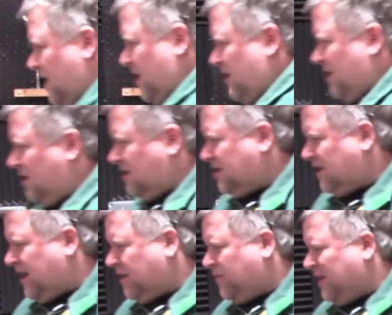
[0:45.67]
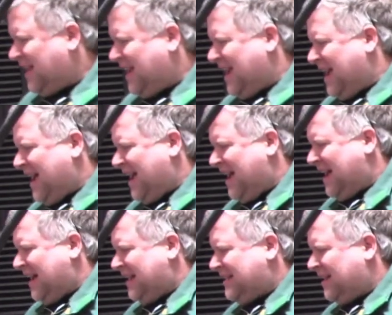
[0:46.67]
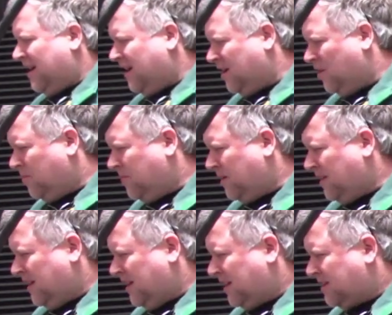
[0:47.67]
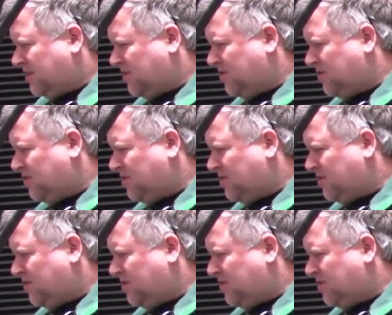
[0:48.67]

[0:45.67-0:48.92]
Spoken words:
Looks like we got Homer Lux,